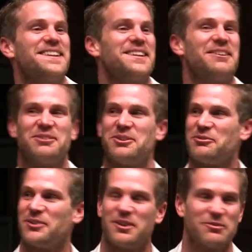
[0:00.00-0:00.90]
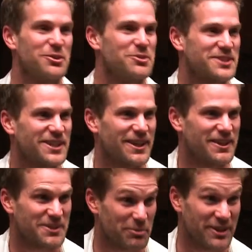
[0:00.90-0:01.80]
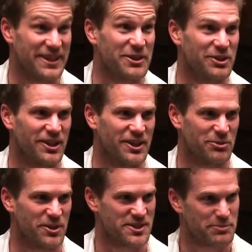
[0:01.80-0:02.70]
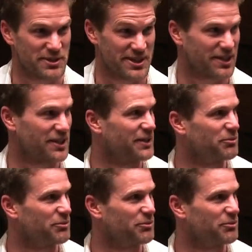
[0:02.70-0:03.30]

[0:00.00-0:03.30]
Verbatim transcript: Now, a lot of our viewers here, some of the eagle-eyed ones particularly,